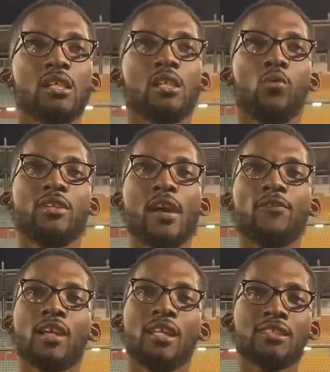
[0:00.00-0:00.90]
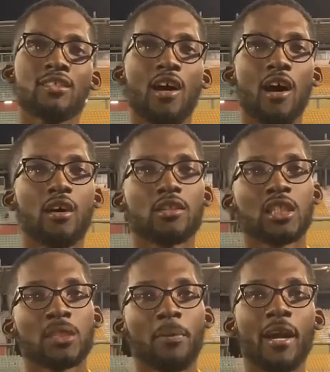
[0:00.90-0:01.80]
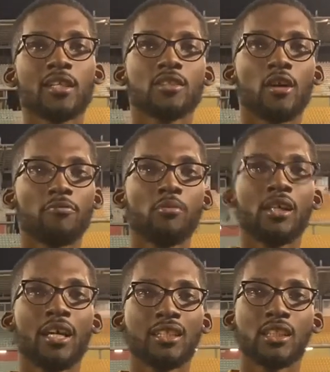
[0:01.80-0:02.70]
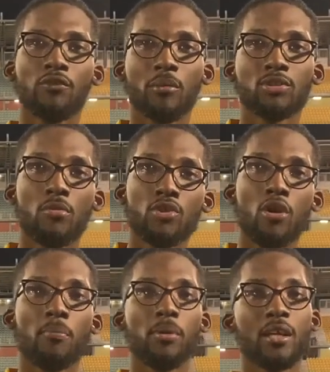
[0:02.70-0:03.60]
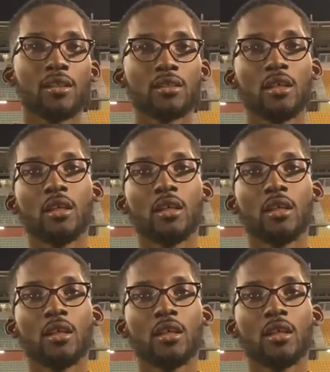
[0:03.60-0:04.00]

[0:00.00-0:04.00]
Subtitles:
We definitely saw sparks of brilliance from some young players.